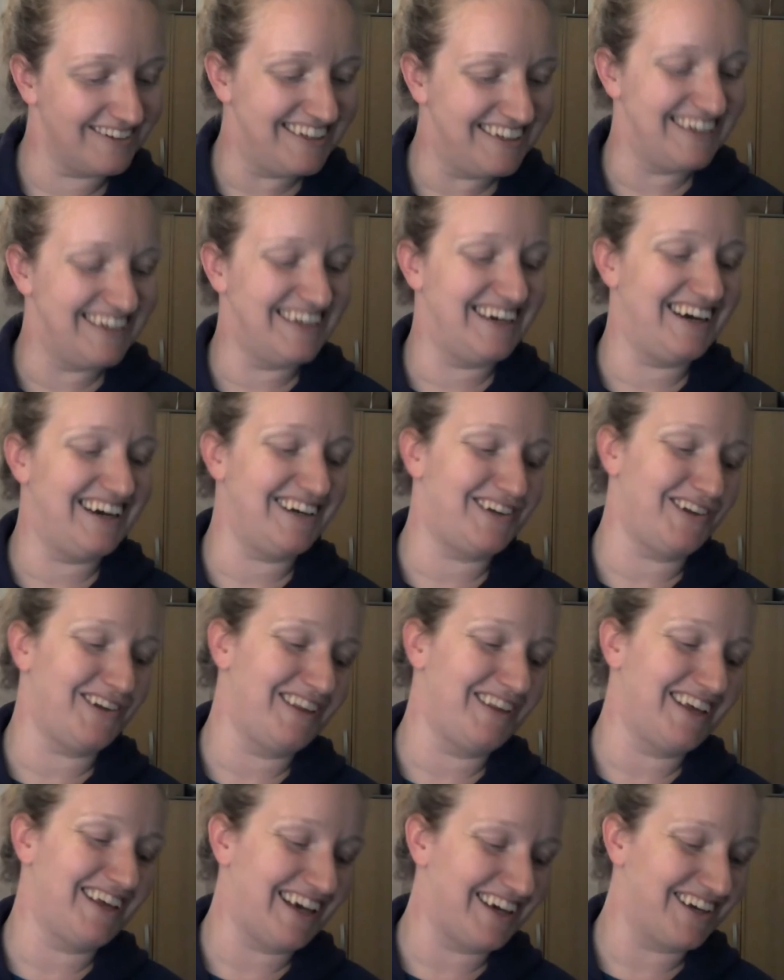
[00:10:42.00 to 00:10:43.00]
I don't
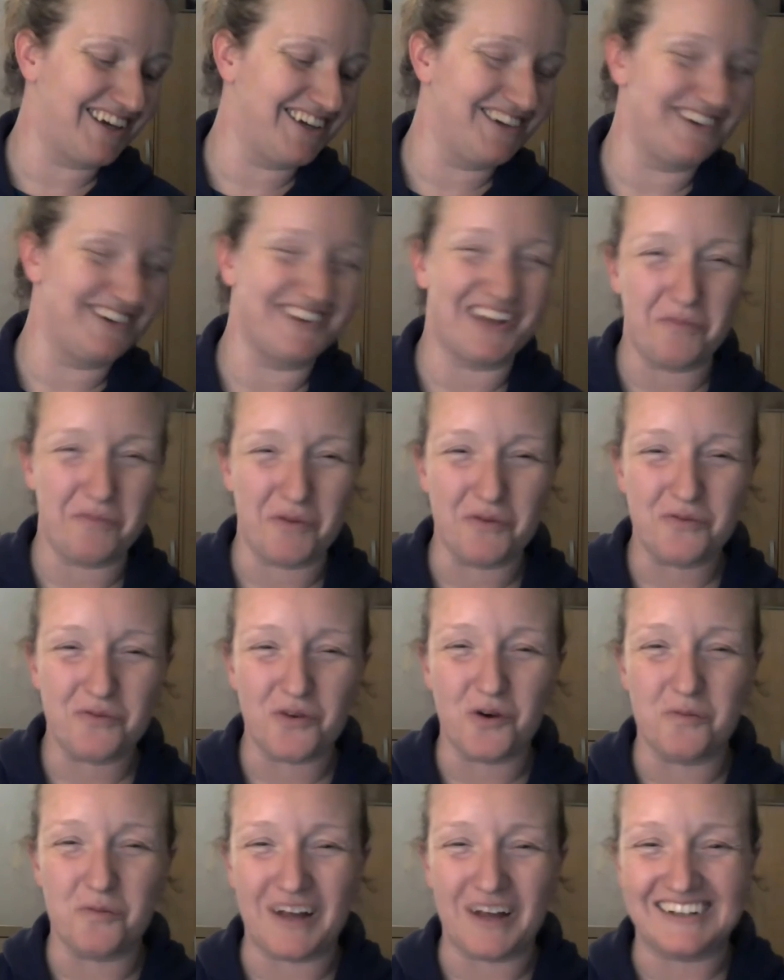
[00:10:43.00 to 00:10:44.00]
think I can do that
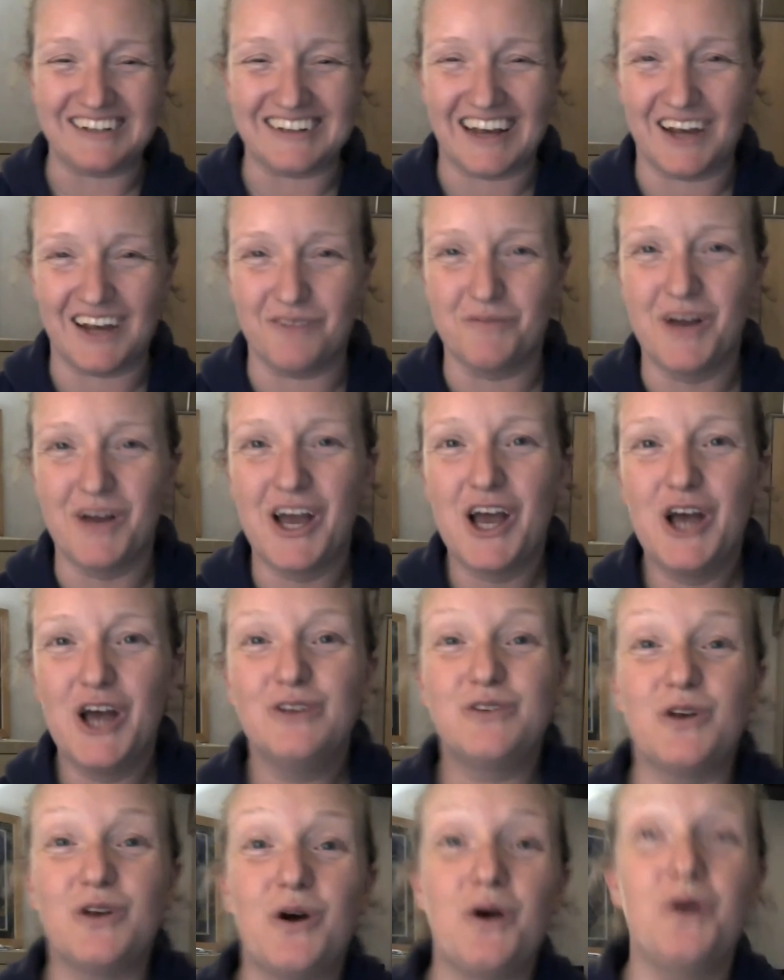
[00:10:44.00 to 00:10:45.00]
before bedtime.
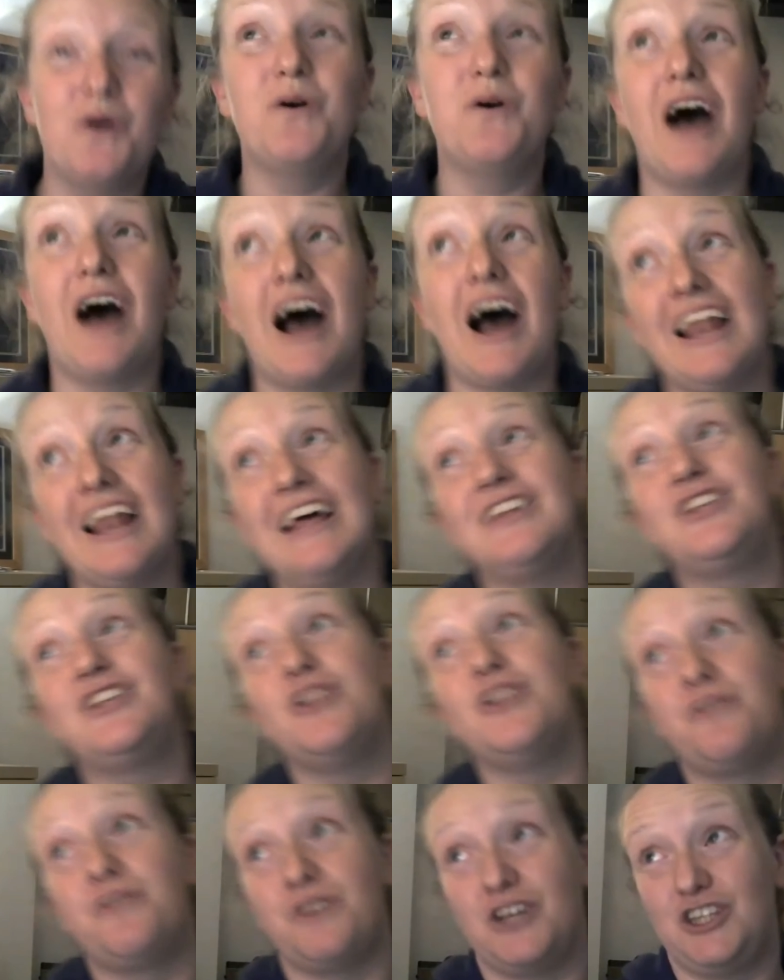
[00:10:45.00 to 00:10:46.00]
So let's do
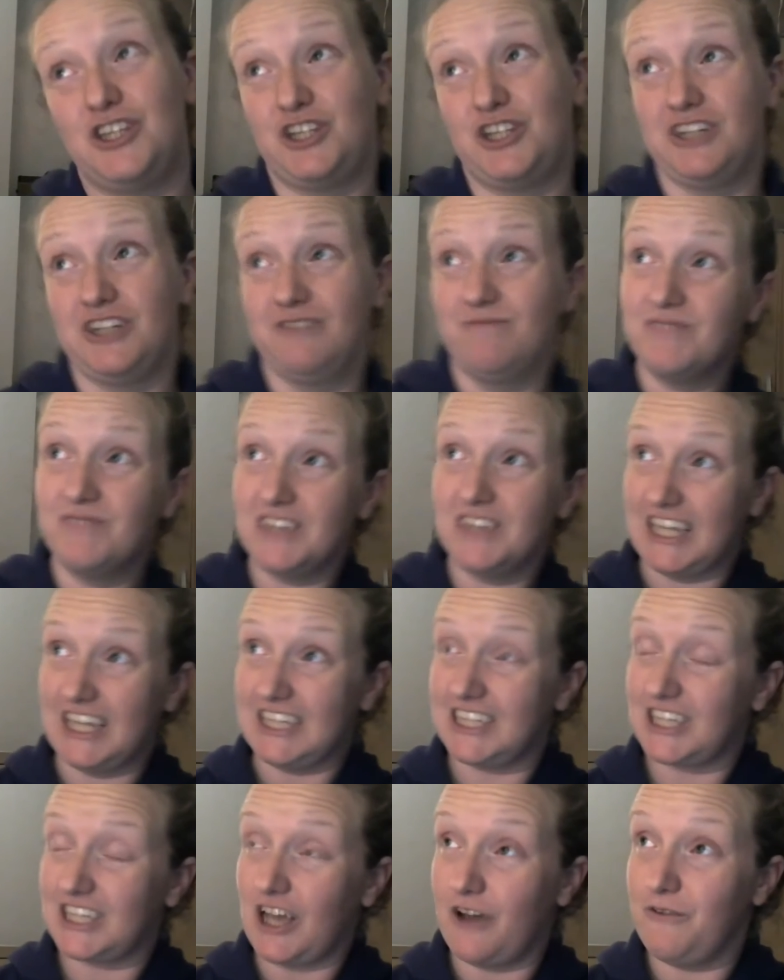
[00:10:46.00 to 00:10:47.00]
the first two.
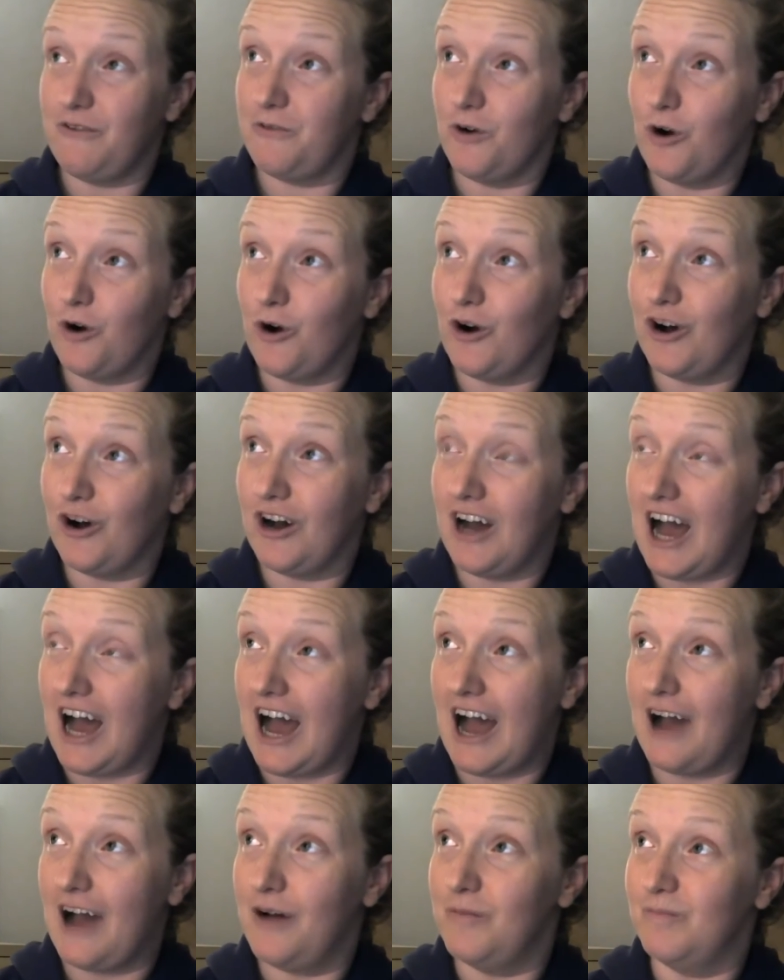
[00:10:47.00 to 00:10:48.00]
Let's go for
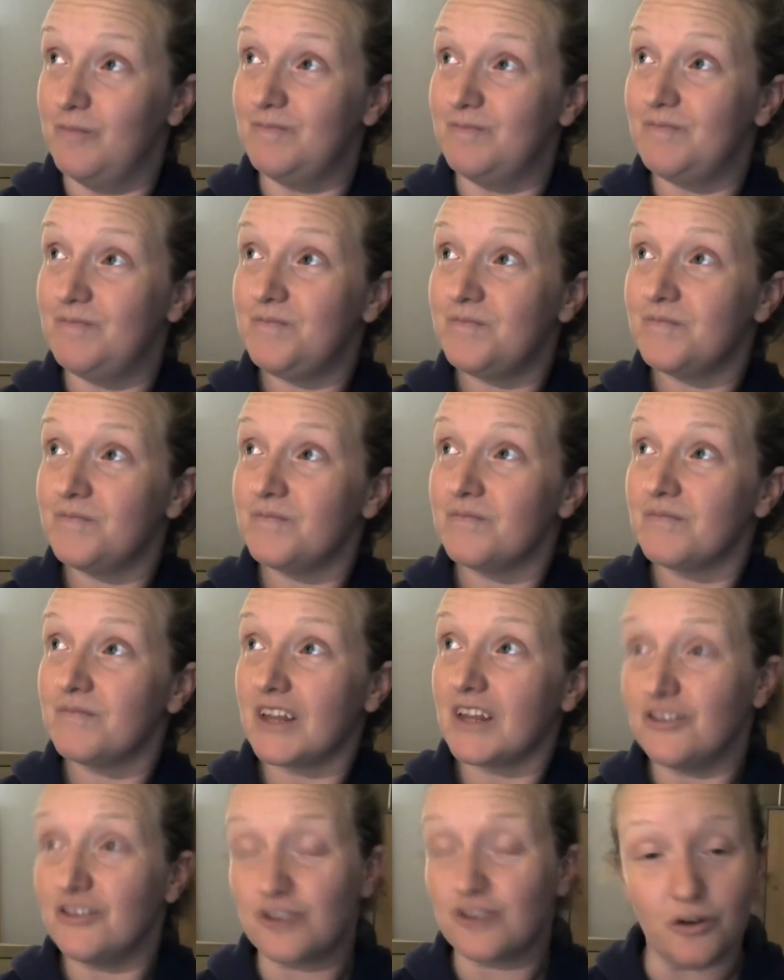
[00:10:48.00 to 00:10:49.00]
um,
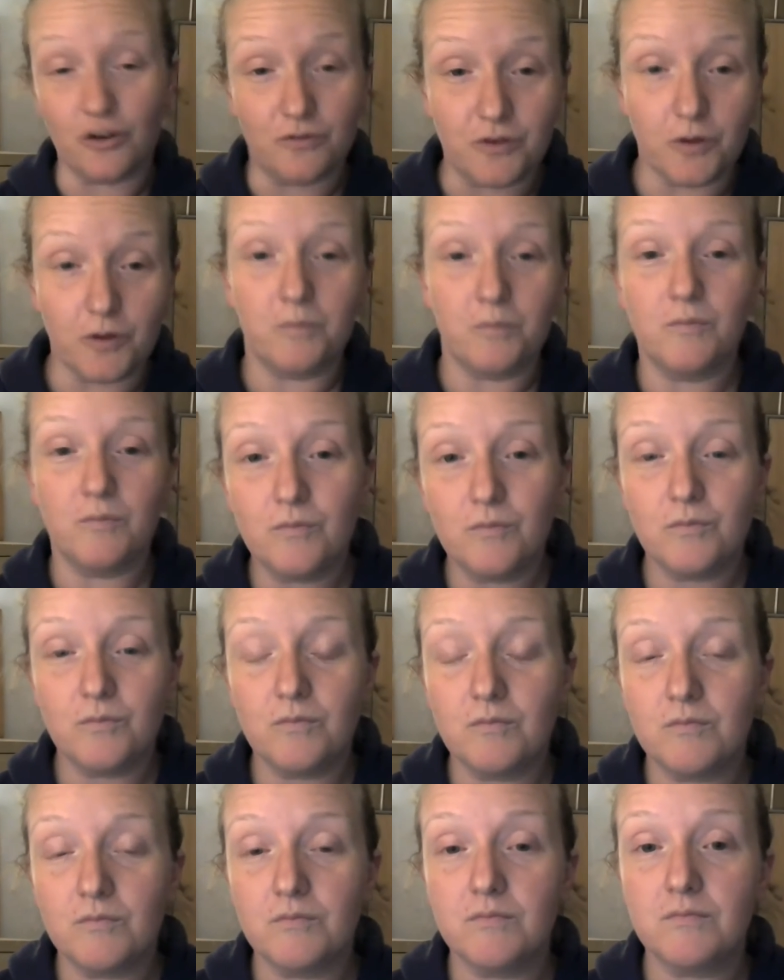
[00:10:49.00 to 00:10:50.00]
let's go for
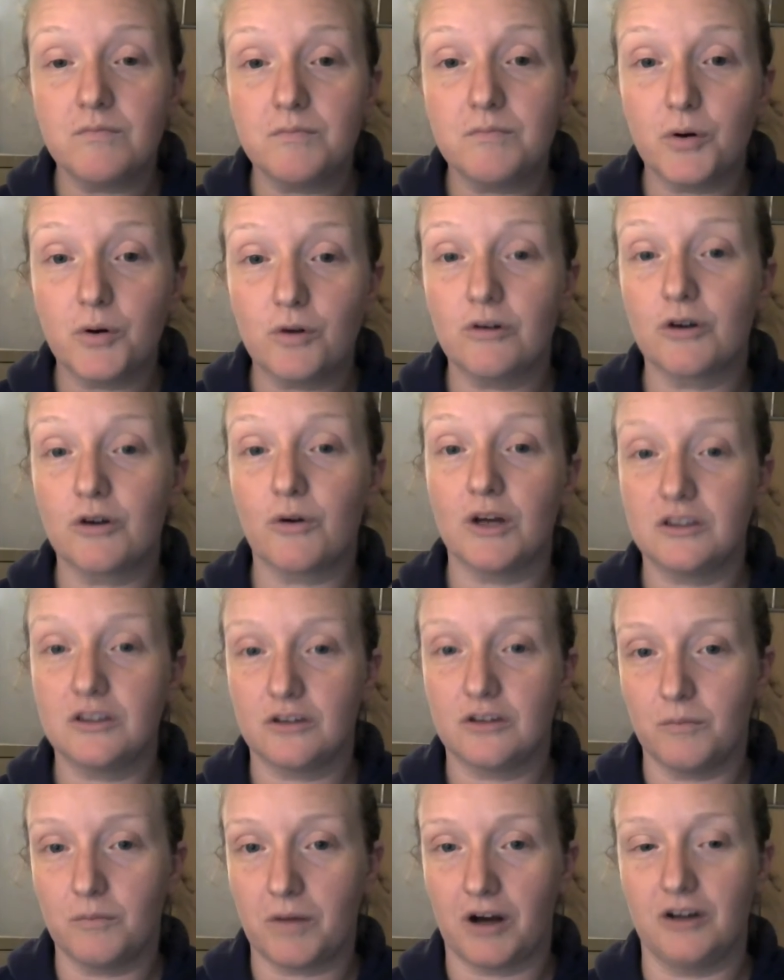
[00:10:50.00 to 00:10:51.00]
pull requests
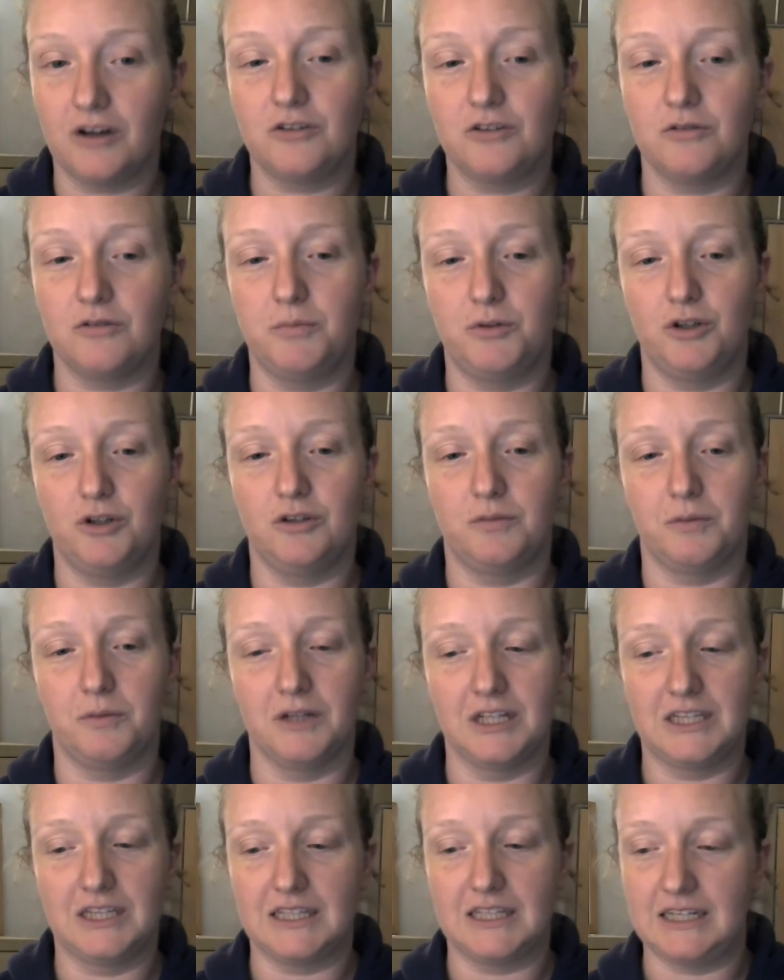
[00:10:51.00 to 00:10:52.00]
on barriers to
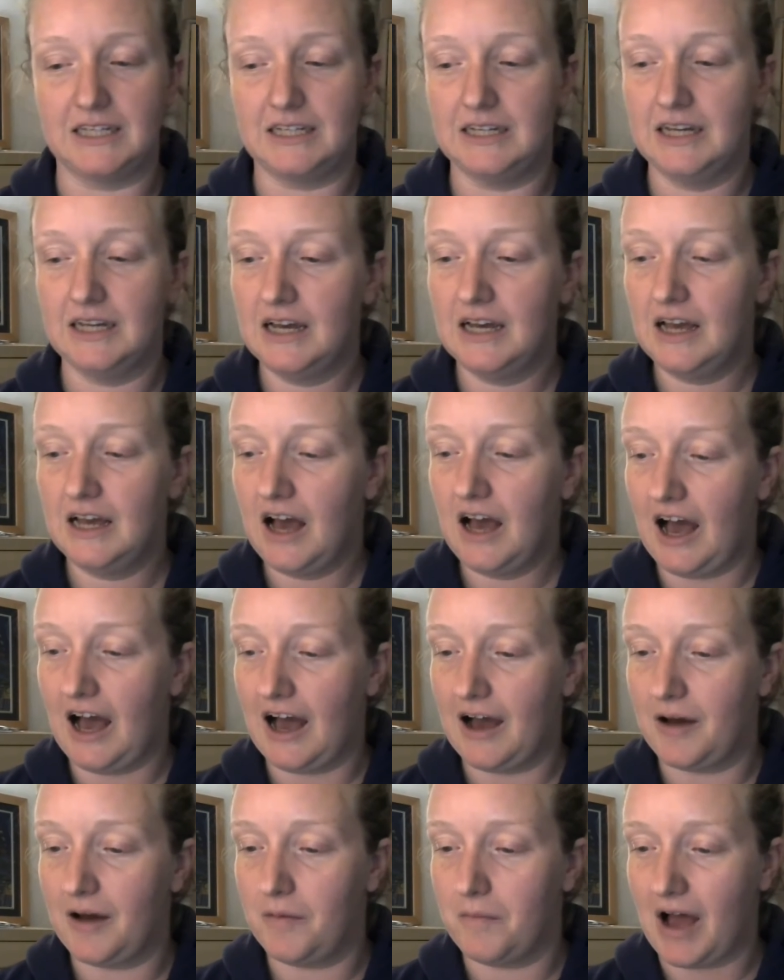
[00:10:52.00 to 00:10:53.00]
reproducibility
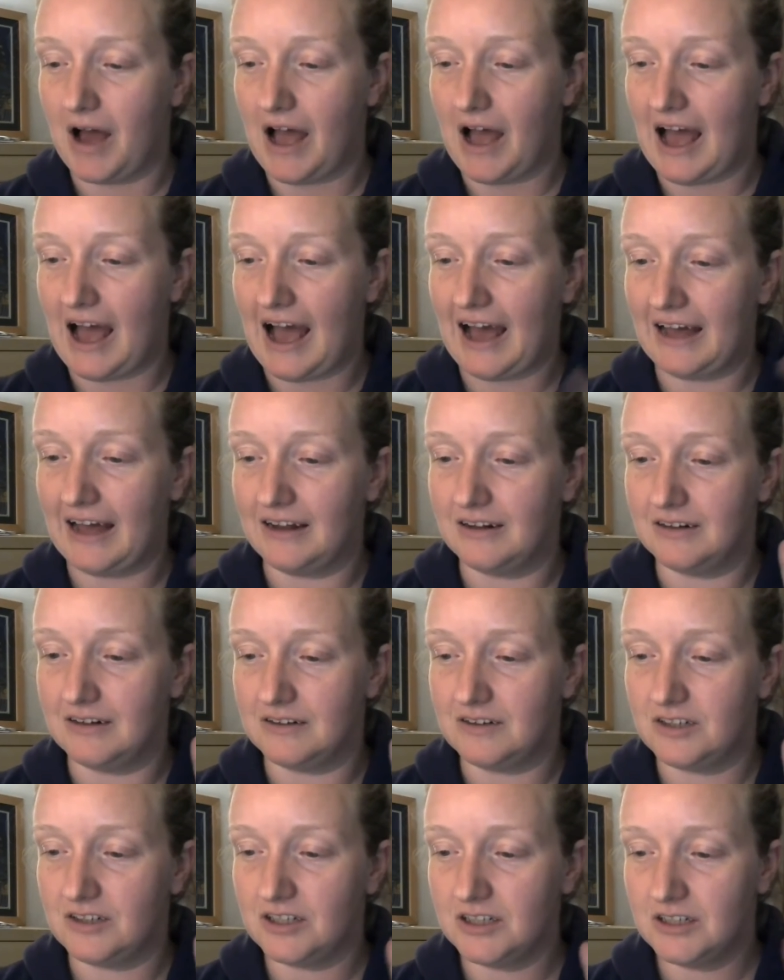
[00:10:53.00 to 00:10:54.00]
um, and